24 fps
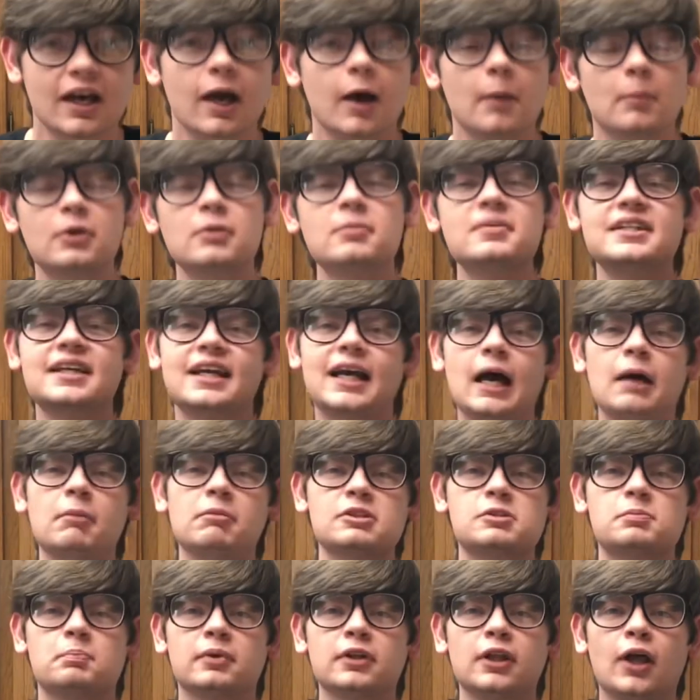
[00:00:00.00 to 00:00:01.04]
put them in the
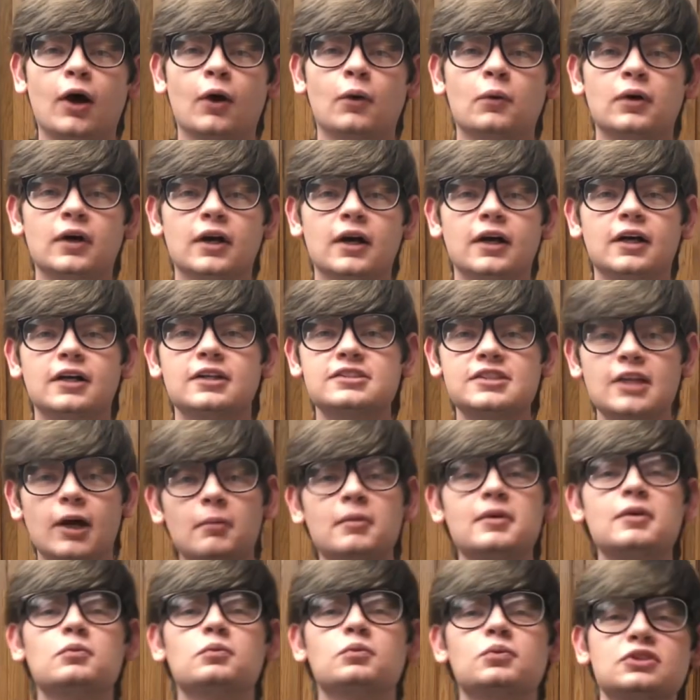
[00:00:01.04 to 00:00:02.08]
comments below. Tell
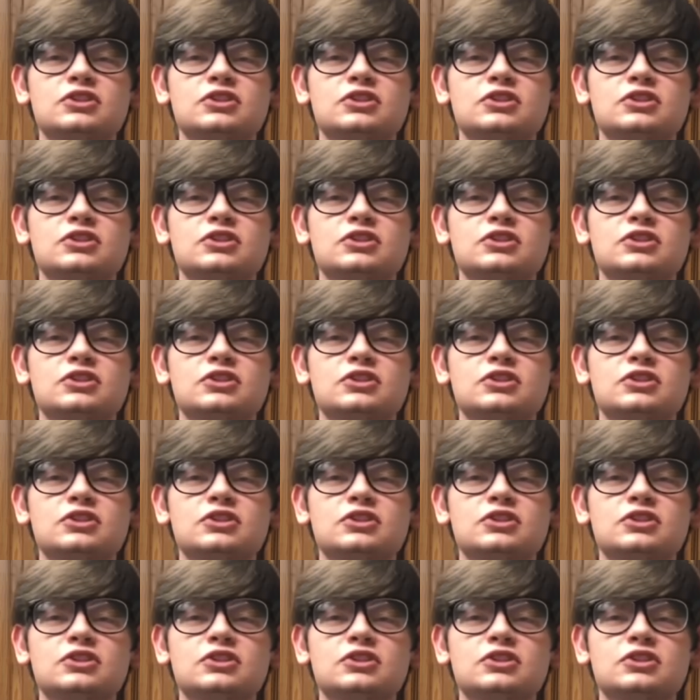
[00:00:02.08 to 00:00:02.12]
me what